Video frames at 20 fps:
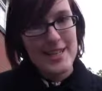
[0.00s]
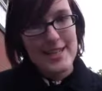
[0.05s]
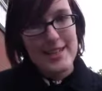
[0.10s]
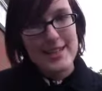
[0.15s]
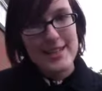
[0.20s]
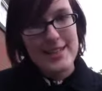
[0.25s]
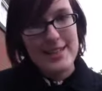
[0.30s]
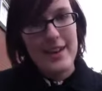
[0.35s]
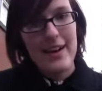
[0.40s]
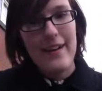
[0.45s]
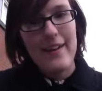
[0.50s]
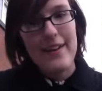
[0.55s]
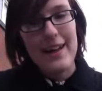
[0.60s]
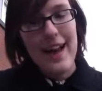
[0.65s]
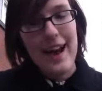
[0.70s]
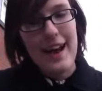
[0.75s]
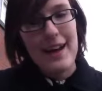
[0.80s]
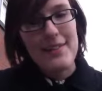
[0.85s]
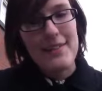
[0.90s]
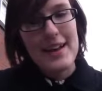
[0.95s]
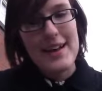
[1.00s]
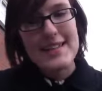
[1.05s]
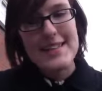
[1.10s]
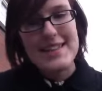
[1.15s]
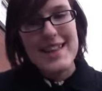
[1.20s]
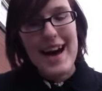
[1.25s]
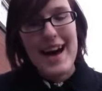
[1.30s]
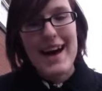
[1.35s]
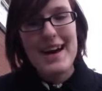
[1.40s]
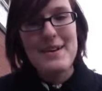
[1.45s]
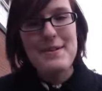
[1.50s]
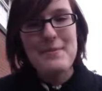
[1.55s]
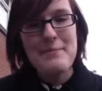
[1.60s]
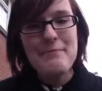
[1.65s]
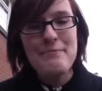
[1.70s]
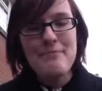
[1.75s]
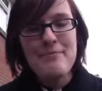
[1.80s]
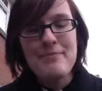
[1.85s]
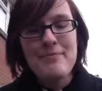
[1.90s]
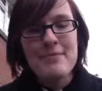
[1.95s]
So yeah, that's that.
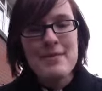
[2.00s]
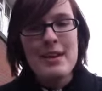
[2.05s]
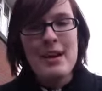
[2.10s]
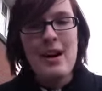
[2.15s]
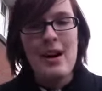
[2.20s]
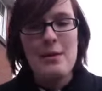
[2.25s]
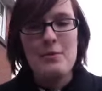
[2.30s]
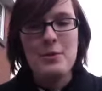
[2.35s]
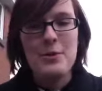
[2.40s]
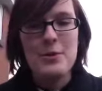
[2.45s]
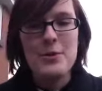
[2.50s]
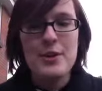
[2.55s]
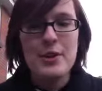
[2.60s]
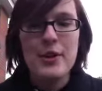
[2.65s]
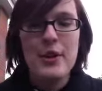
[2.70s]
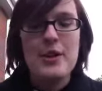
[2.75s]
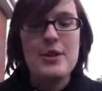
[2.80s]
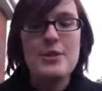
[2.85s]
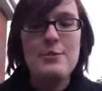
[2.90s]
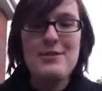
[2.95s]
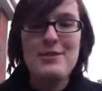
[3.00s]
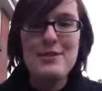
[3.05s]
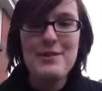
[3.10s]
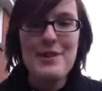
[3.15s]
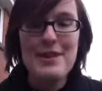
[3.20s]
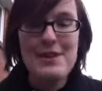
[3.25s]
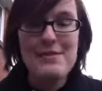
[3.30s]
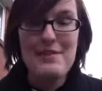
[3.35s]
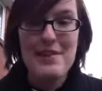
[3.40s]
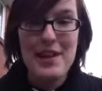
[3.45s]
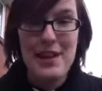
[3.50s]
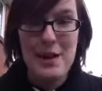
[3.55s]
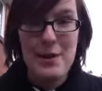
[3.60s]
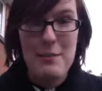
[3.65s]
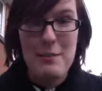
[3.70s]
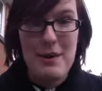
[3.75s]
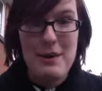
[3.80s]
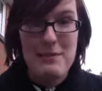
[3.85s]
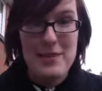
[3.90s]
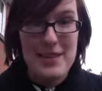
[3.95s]
I'm also going to be doing a video
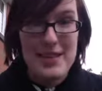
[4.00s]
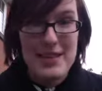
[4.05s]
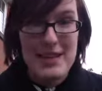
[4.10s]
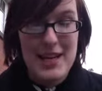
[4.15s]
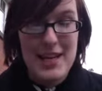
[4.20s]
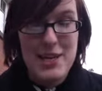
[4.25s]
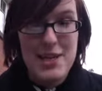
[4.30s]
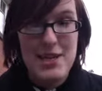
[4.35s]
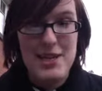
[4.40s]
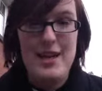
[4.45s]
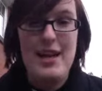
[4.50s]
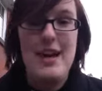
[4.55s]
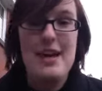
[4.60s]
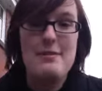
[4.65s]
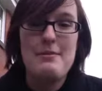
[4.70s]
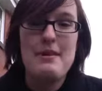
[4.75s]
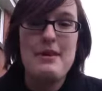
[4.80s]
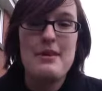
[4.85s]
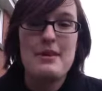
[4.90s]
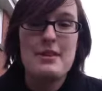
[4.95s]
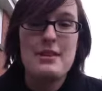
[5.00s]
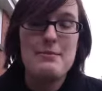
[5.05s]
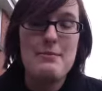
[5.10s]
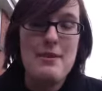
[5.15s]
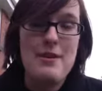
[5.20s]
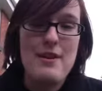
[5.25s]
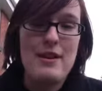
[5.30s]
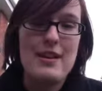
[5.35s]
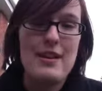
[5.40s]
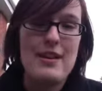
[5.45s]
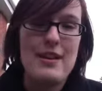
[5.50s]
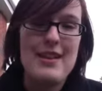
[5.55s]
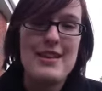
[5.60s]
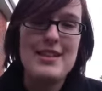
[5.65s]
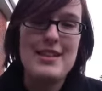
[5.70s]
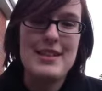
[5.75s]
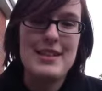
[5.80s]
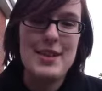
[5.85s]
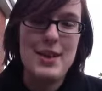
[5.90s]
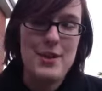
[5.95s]
about meditation and about spirit
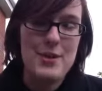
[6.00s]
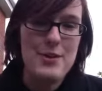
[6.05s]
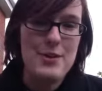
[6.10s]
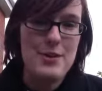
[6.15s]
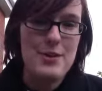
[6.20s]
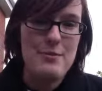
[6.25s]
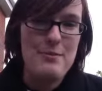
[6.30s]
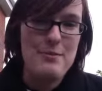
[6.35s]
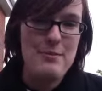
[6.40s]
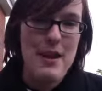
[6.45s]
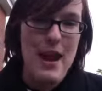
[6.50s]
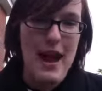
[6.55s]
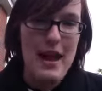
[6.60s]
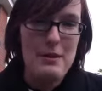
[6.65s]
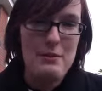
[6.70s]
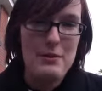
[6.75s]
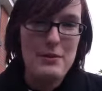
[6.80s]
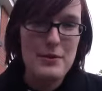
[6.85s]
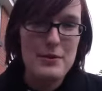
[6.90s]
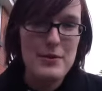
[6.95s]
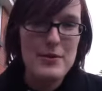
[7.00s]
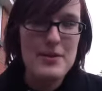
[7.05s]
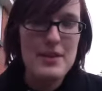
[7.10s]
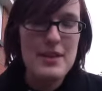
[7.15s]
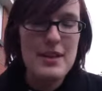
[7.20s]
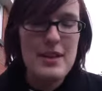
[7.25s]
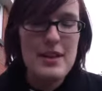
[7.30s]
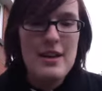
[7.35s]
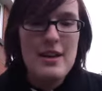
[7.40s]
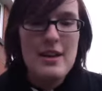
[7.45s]
guides and totem animals.